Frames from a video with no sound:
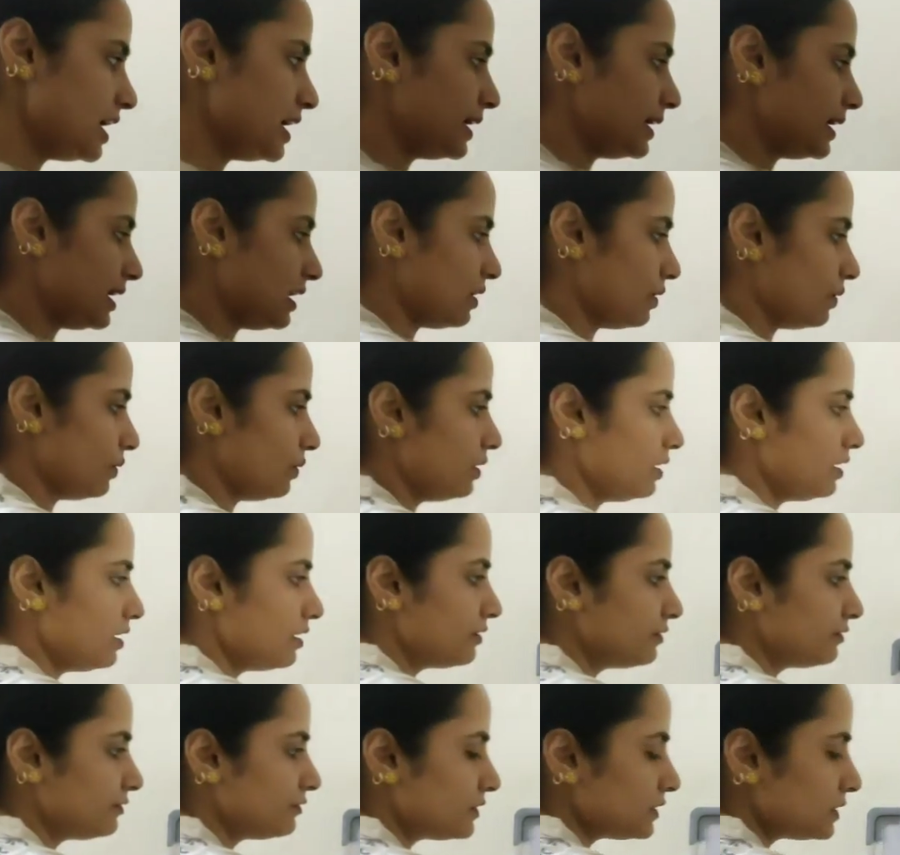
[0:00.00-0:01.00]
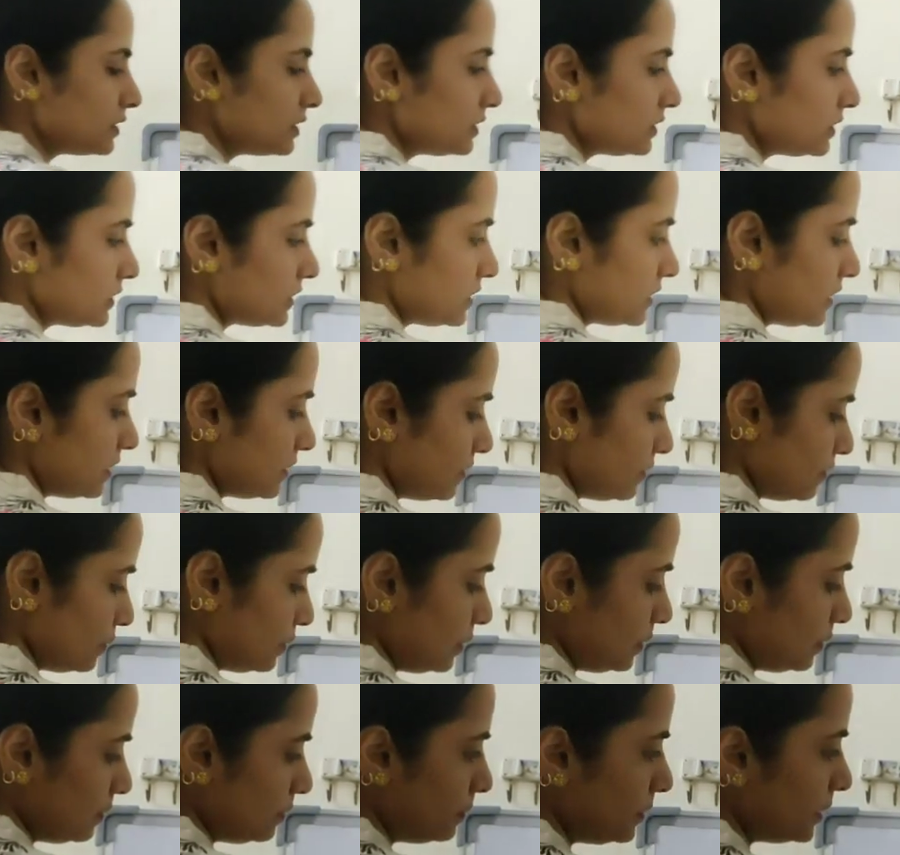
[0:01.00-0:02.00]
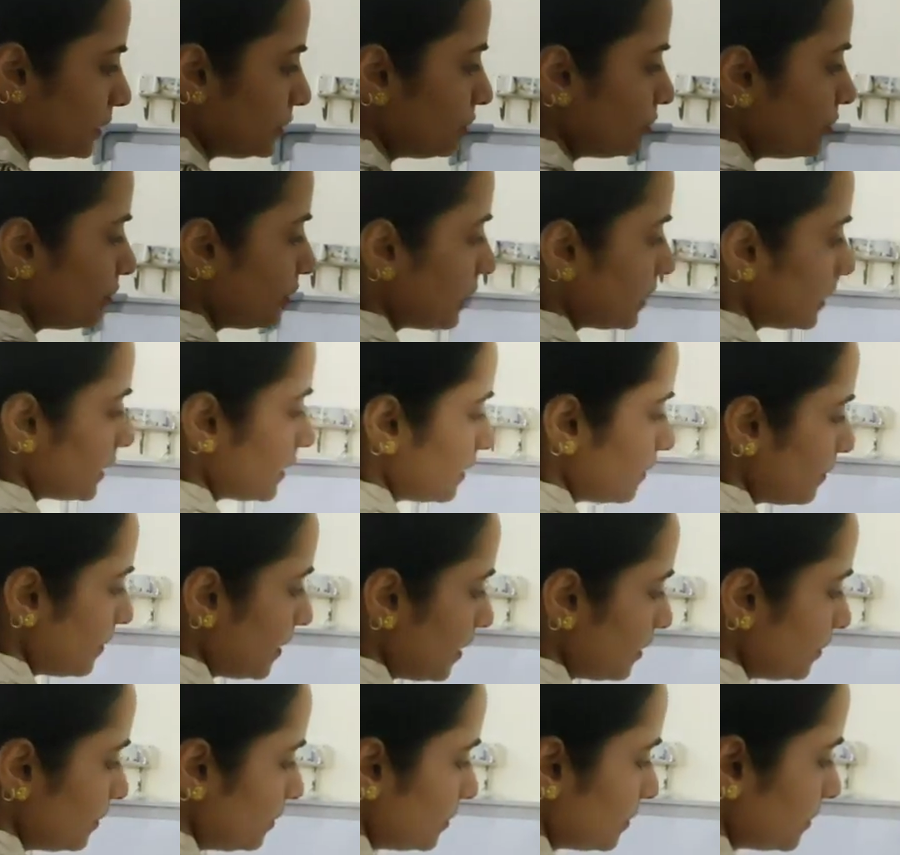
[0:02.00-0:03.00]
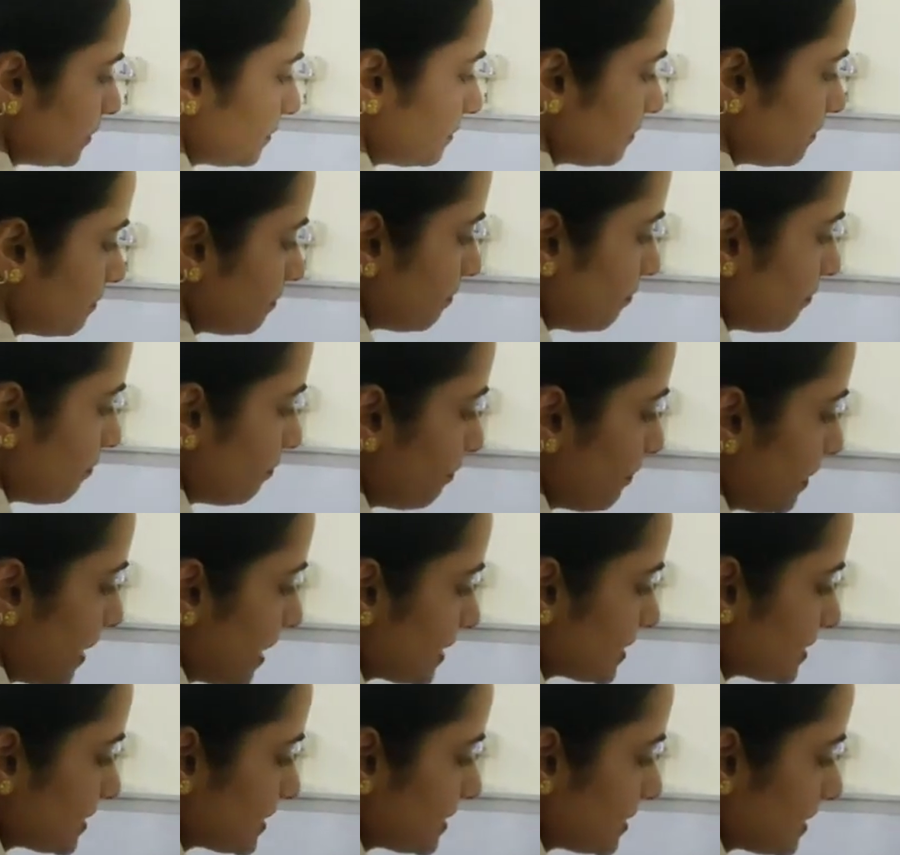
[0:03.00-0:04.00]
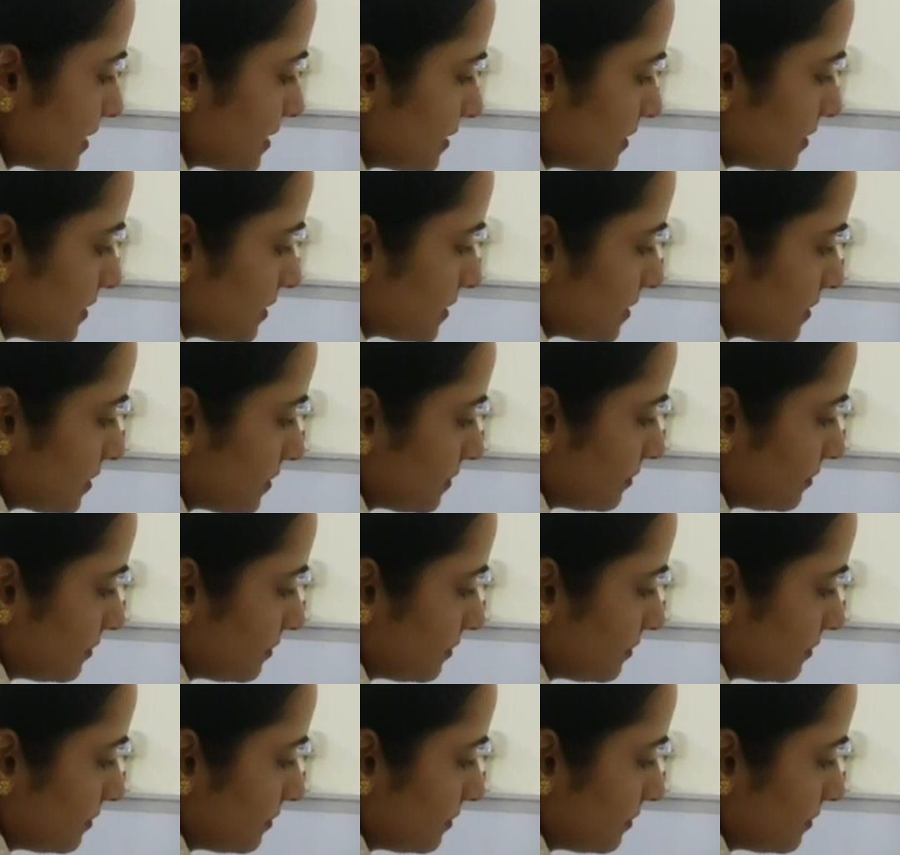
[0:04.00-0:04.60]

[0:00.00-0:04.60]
Now, first we will be doing about past tense.